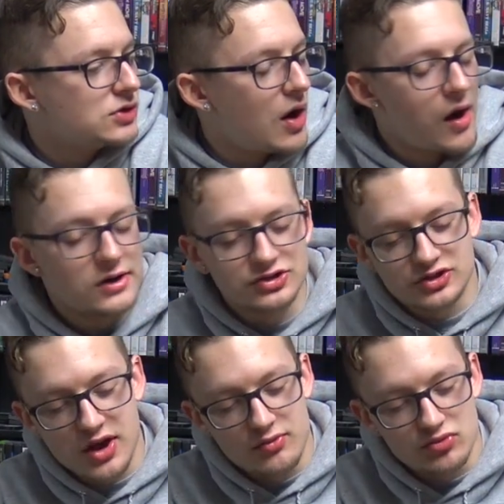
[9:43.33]

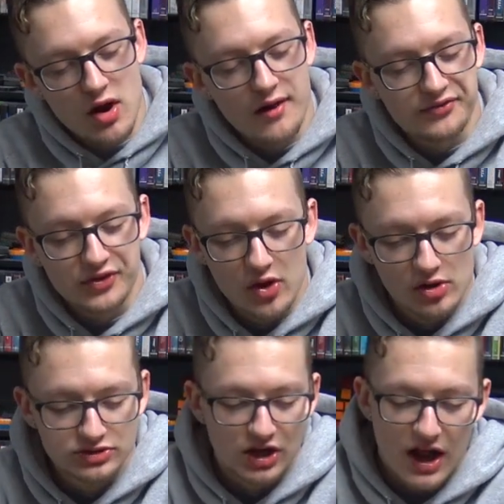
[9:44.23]
it's getting rough,
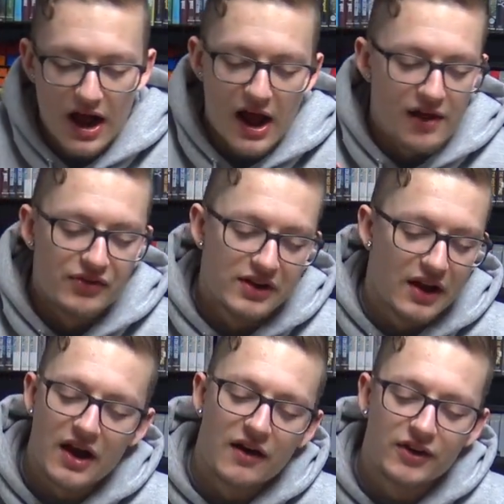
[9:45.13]
dude. Look, I haven't,
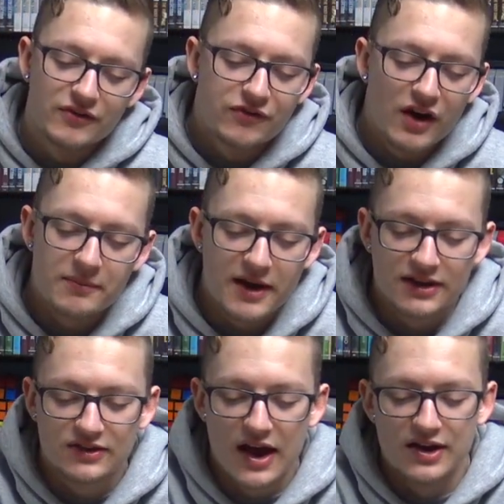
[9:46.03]
I haven't even fucking made
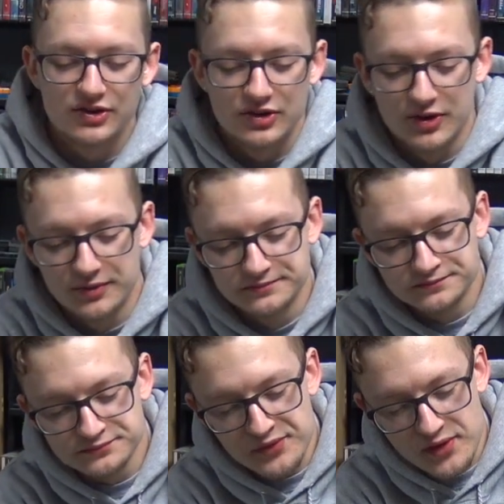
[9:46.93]
a dent, dude.
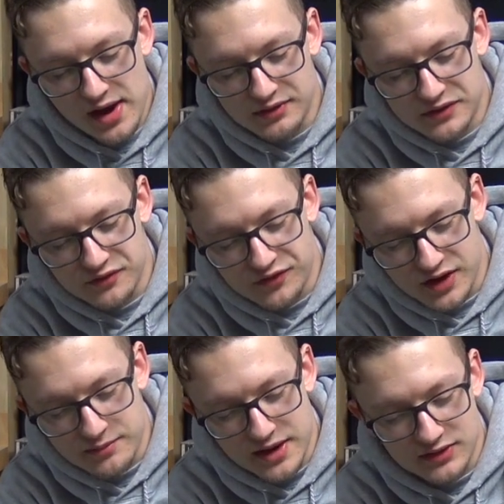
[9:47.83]
I haven't even
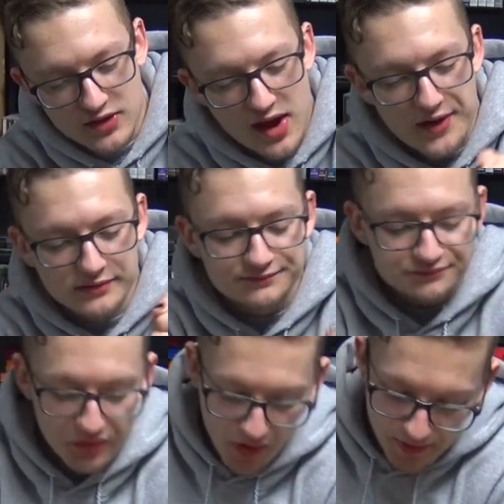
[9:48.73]
fucking made a dent.
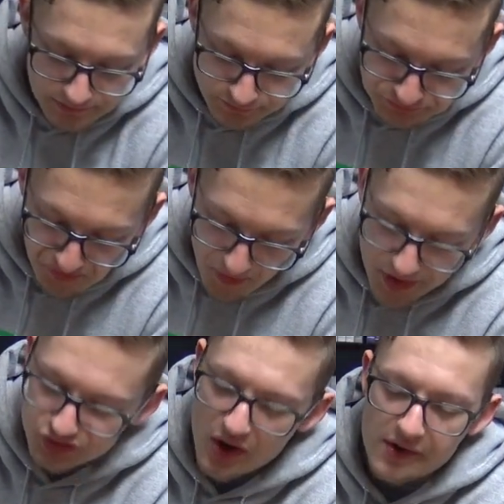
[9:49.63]

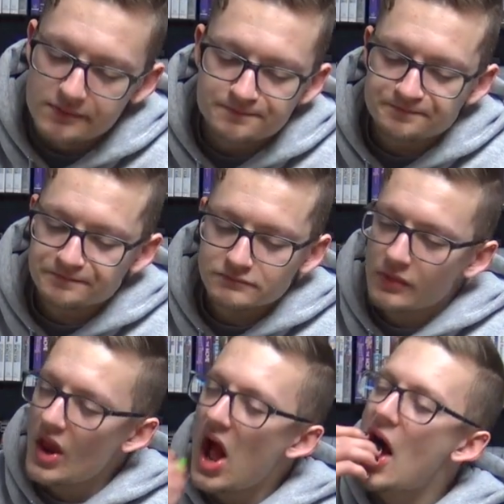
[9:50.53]
It's like,
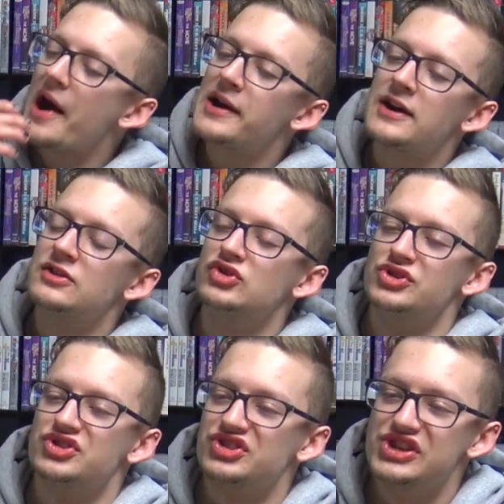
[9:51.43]

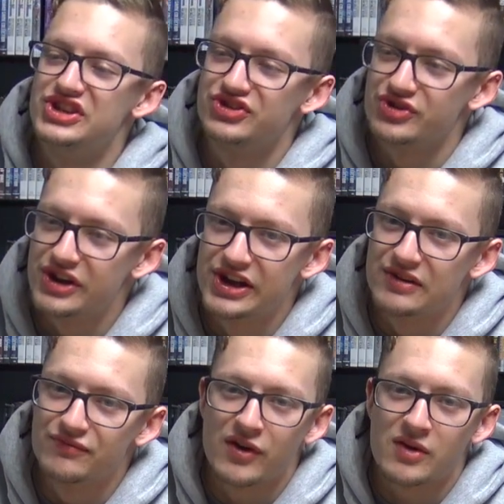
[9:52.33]
dude, it's just easier to eat
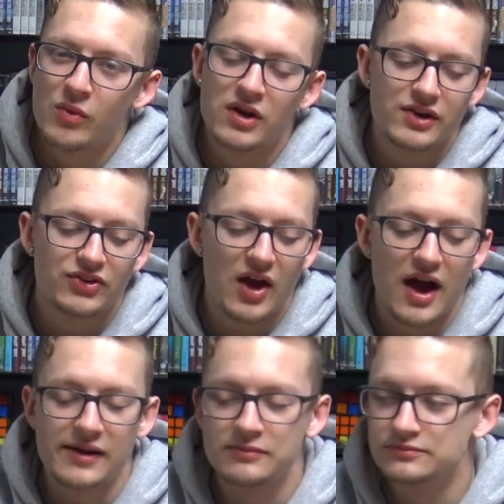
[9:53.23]
them fucking one at a
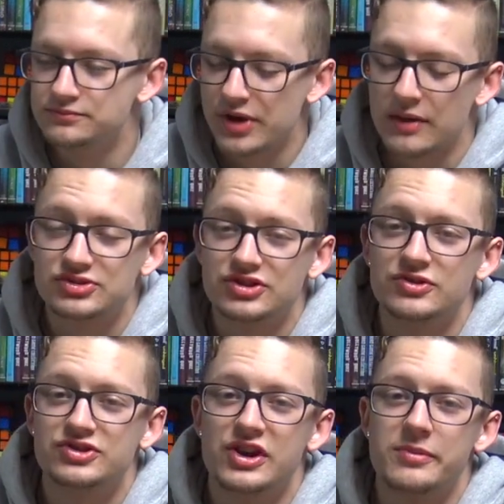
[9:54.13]
time, but I'm
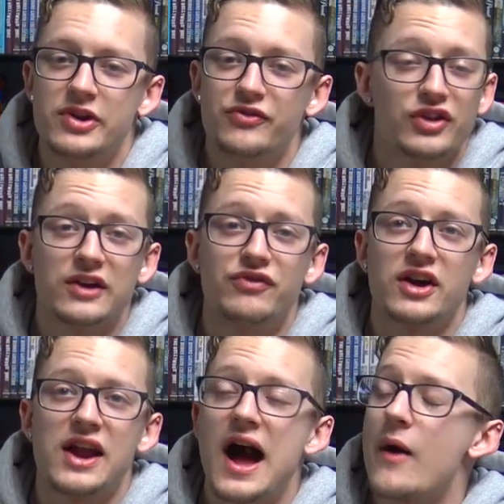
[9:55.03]
seriously going to be here for like
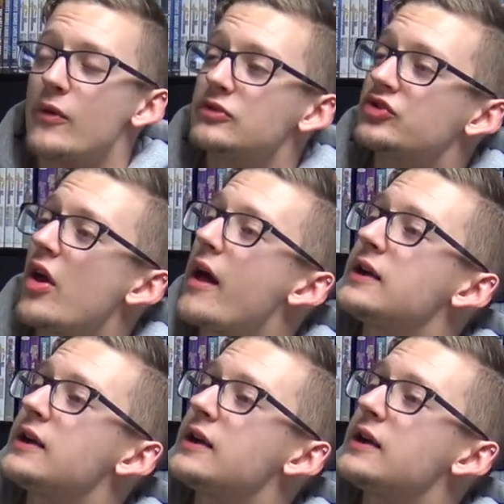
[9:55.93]
fucking hours.